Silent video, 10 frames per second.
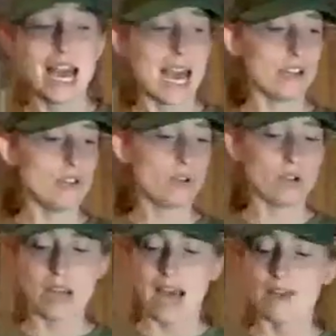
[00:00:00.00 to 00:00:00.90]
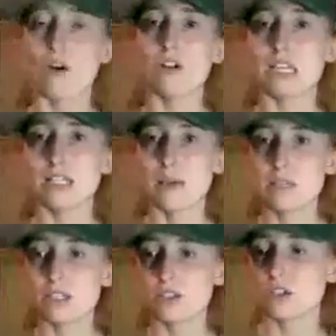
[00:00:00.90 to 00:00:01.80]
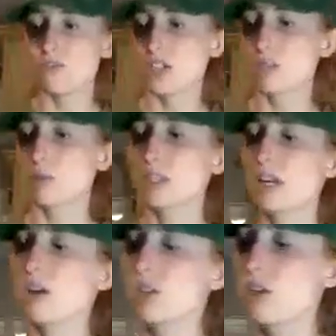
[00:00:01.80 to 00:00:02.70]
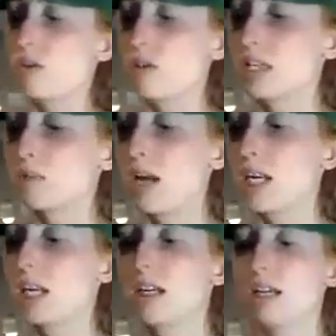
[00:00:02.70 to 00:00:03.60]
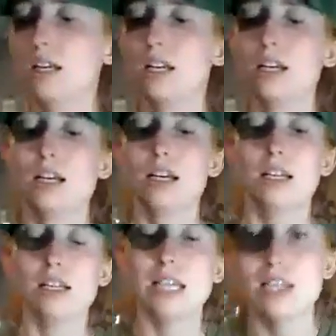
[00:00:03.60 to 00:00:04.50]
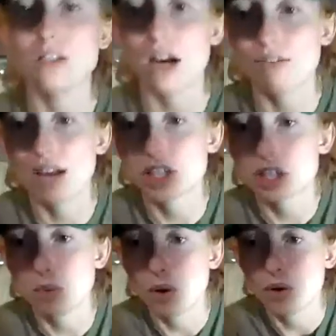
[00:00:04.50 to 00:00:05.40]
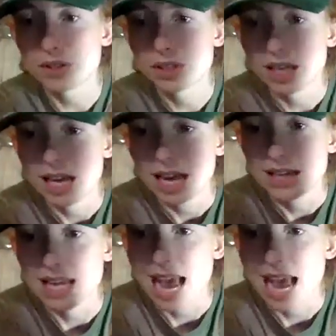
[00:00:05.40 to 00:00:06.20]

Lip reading: and you could have all these yummy, delicious vegetables. Like I'll show you this one. These are vegetables that